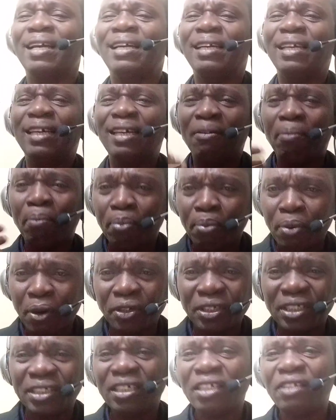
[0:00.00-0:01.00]
It
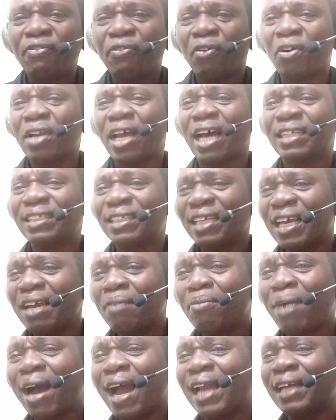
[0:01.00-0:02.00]
proceed further, say
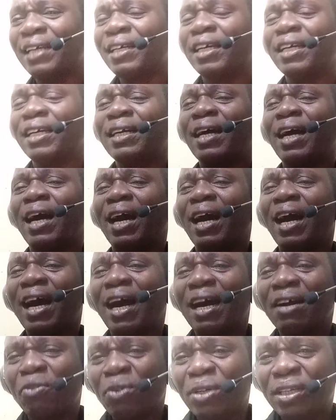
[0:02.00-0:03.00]
by
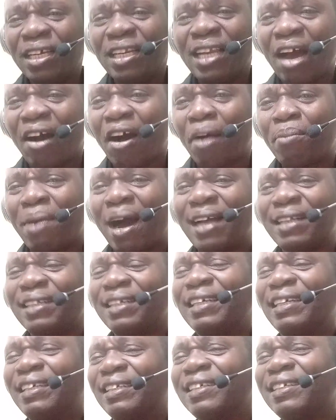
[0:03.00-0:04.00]
within our mind
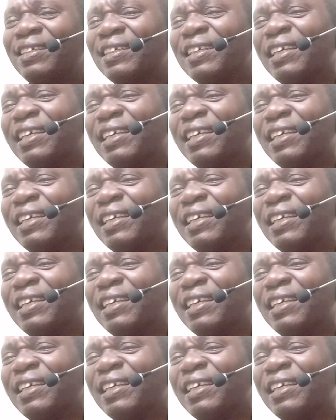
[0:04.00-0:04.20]
it is